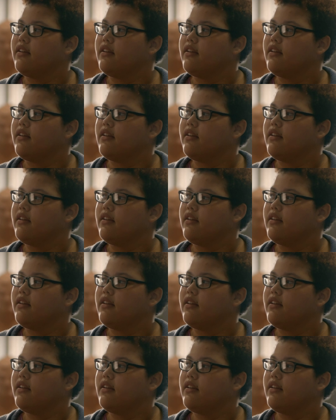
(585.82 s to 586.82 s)

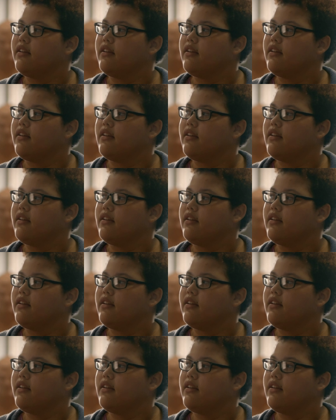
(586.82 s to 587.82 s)

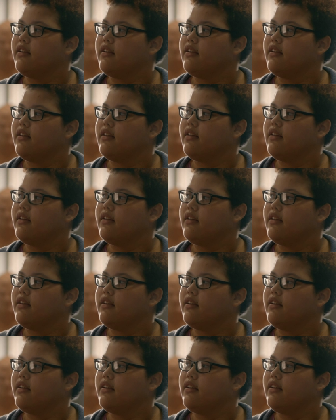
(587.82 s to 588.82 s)

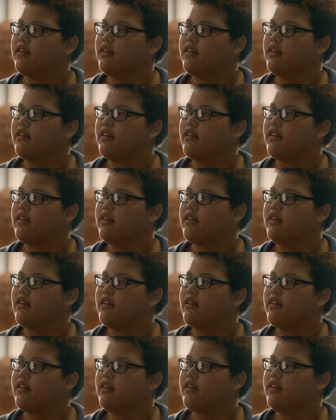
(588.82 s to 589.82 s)

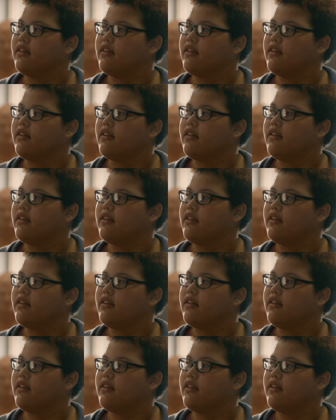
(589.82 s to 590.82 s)

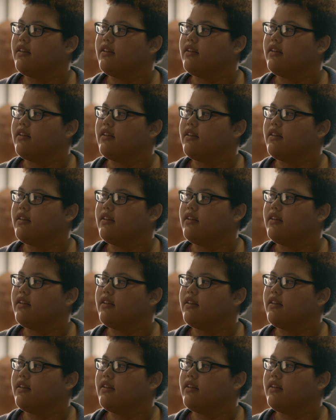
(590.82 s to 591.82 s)

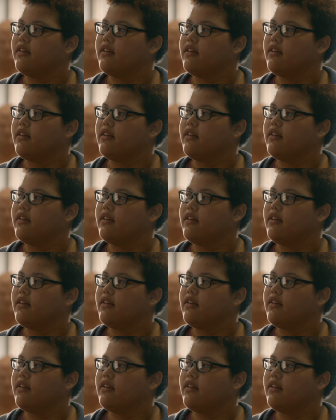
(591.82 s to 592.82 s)

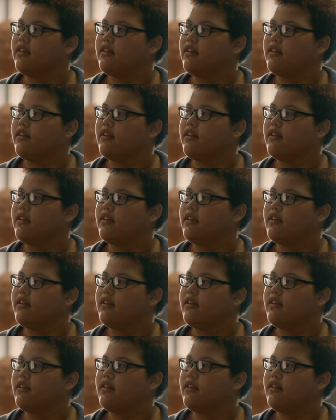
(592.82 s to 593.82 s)
This is a still picture; no speech is visible.